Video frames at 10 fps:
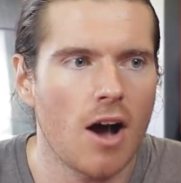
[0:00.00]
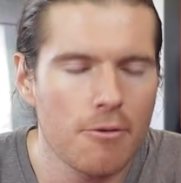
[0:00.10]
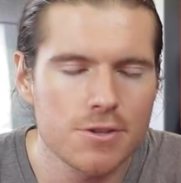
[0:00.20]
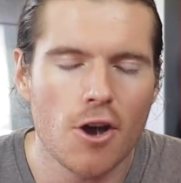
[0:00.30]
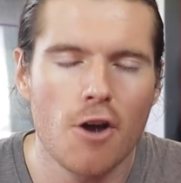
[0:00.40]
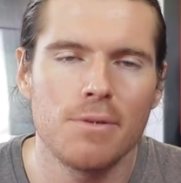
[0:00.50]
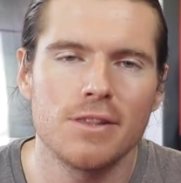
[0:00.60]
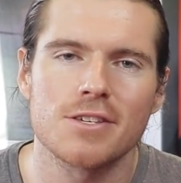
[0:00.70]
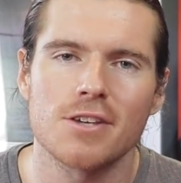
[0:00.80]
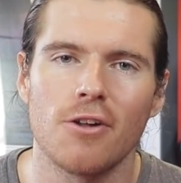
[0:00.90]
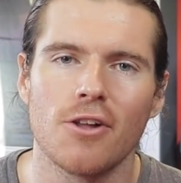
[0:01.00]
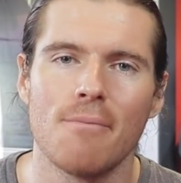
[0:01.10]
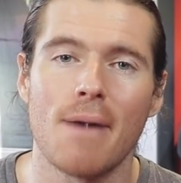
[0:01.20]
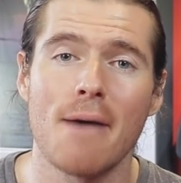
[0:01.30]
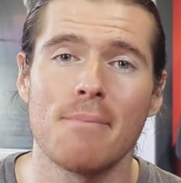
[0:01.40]
I was hoping the solo
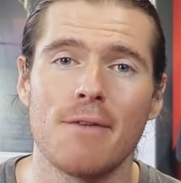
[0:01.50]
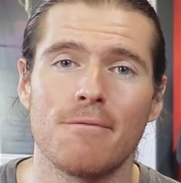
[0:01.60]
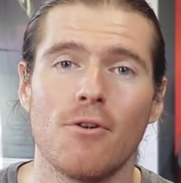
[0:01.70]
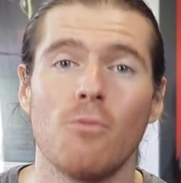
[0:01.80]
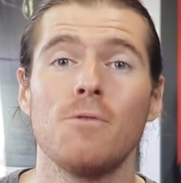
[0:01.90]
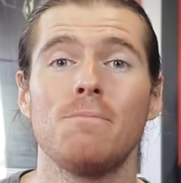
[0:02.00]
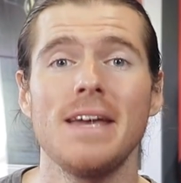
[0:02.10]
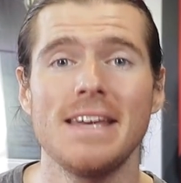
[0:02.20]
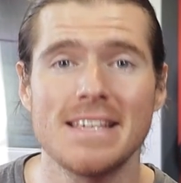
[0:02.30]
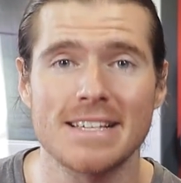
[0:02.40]
Batman film would be his